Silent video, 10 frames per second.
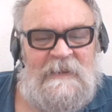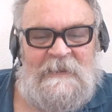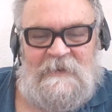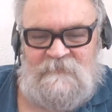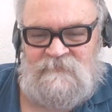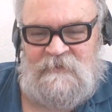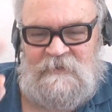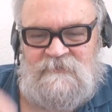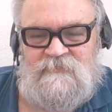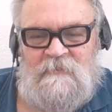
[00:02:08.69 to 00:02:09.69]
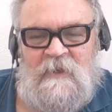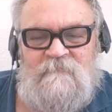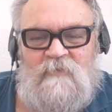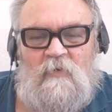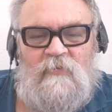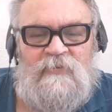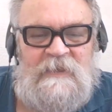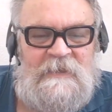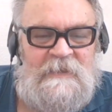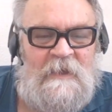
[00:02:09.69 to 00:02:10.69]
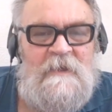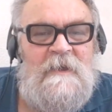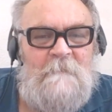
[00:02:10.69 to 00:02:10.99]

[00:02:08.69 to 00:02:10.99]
English teacher, and I've got the